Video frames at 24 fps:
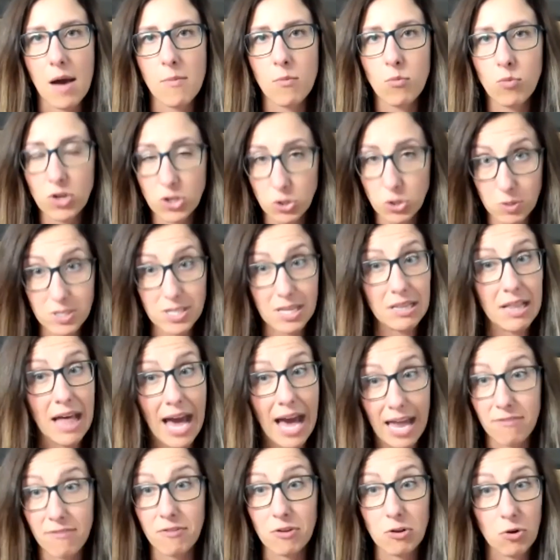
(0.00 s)
which was a lot.
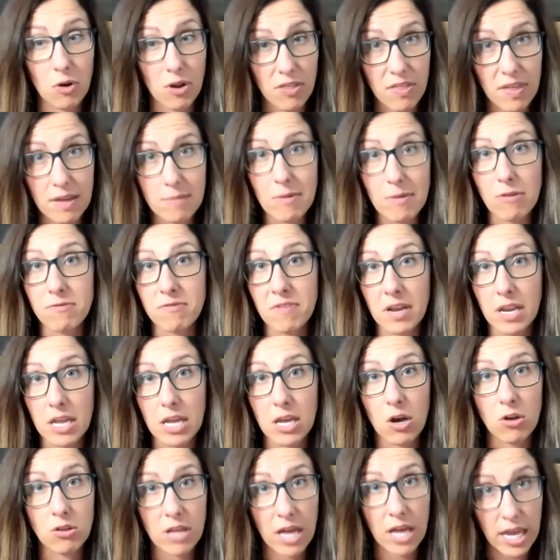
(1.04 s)
If you know anything about
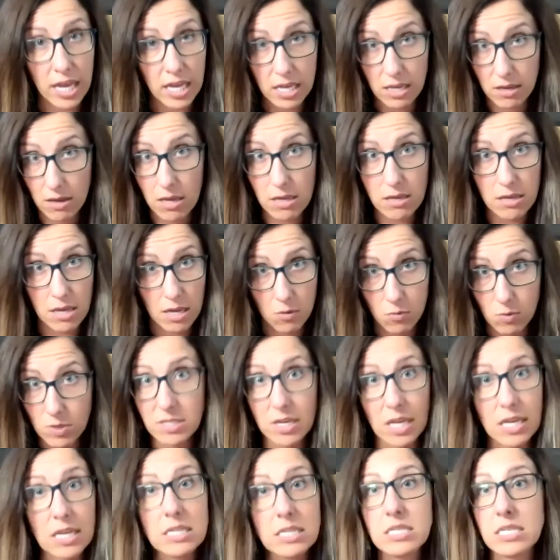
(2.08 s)
video, like, it was
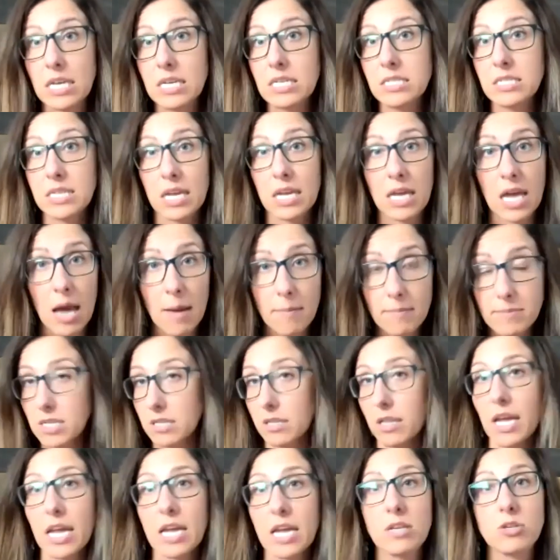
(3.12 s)
like 6 a.m. to
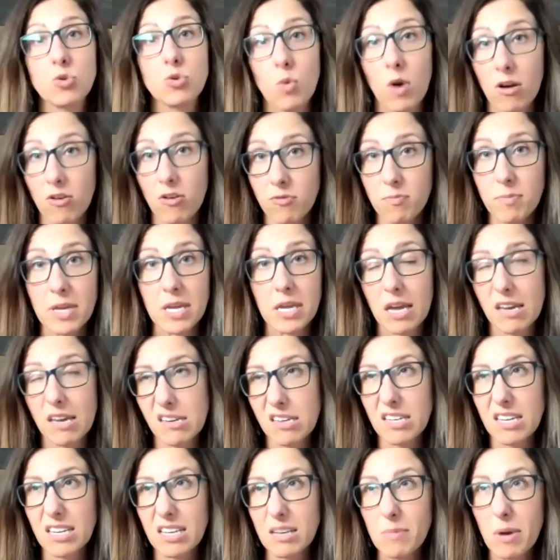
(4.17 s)
like 12 p.m.,
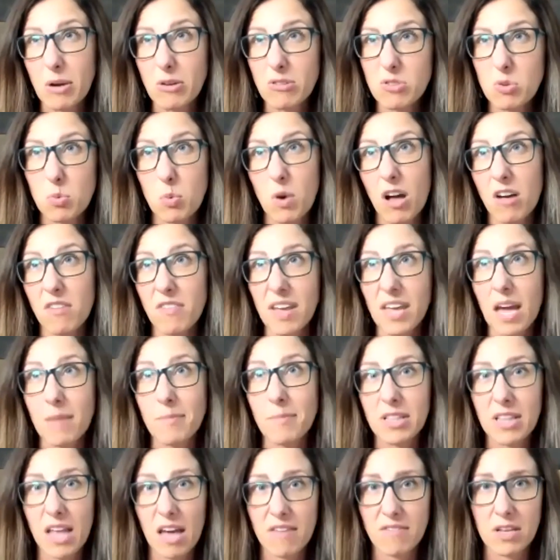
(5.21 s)
about 12 a.m.,
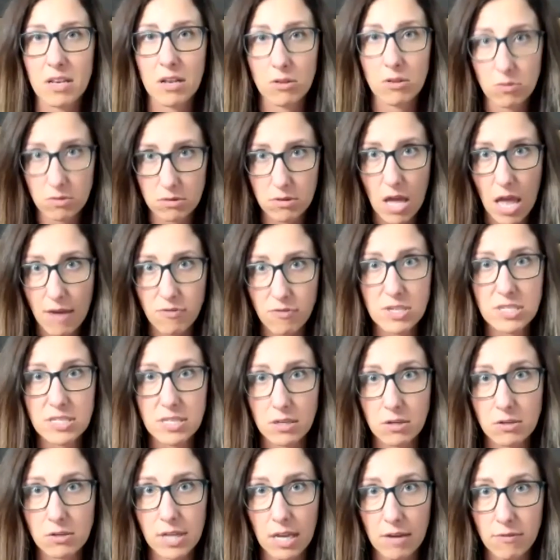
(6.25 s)
11 every
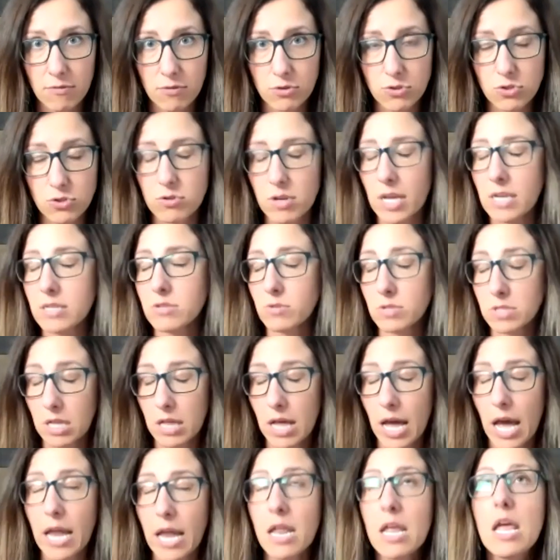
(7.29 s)
single day for those 2 days. It was a
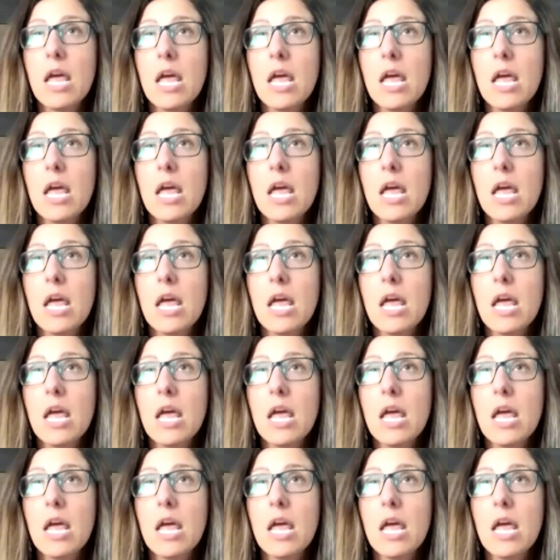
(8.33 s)
lot.